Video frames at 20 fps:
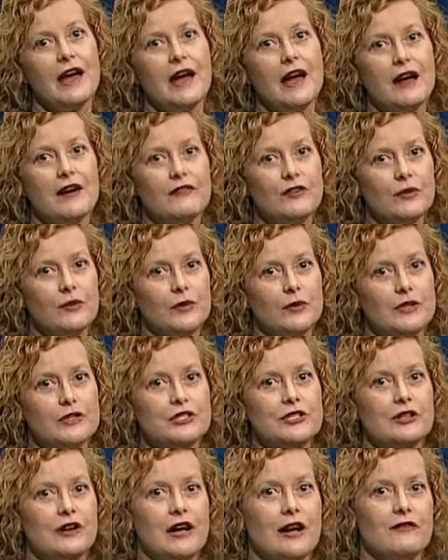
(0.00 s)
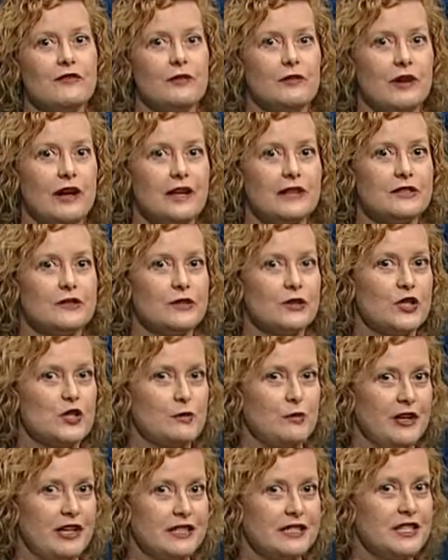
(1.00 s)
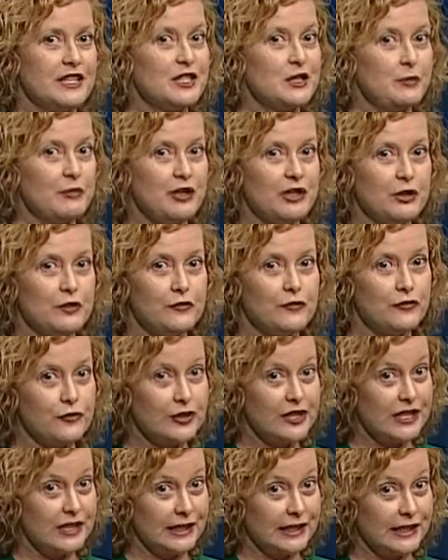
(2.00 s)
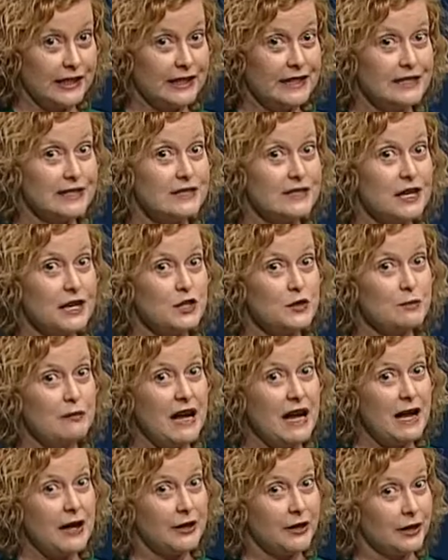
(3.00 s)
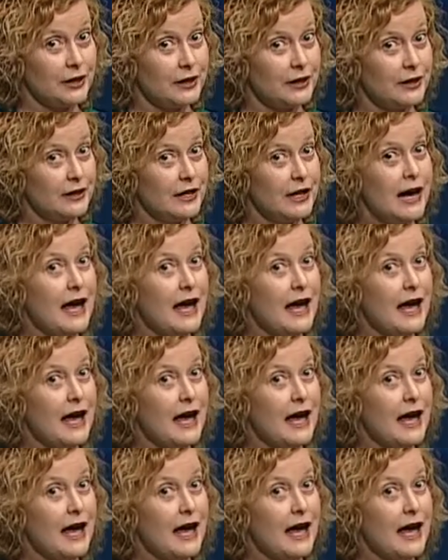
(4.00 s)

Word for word: Everyone shall have the right to express his opinion freely in such manner